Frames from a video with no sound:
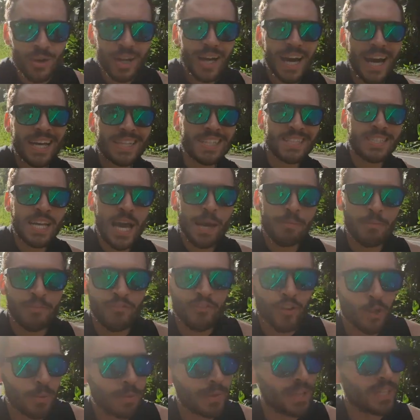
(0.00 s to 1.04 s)
at the time of
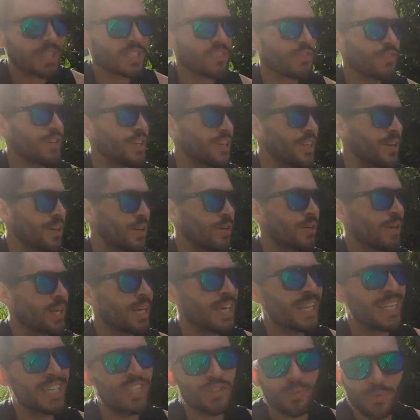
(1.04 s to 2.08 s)
filming this video, it
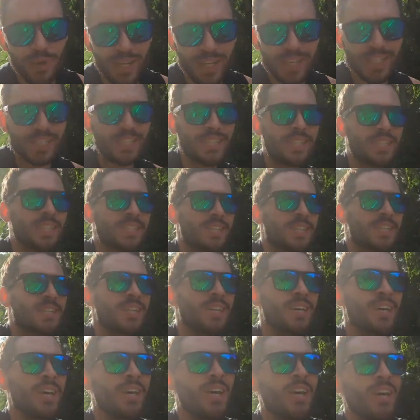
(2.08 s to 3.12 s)
is rainy season.
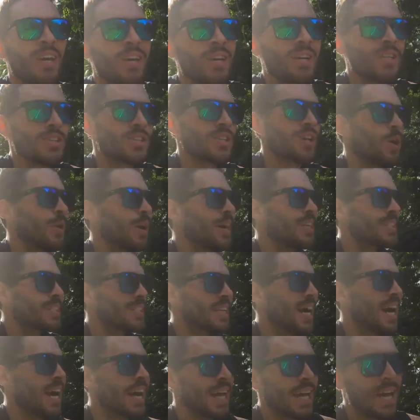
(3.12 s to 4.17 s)
So it's
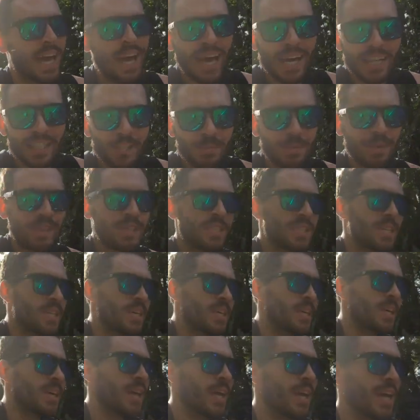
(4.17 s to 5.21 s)
not as busy
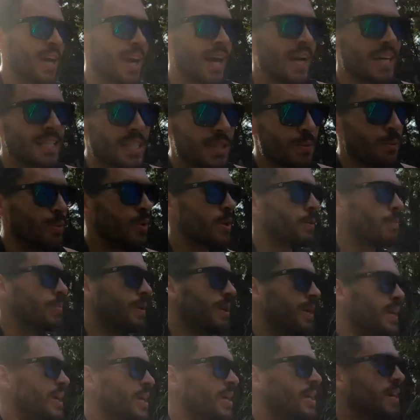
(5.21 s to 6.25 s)
as it would
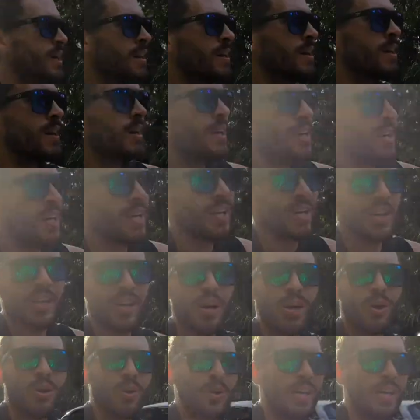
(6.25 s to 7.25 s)
be, you know,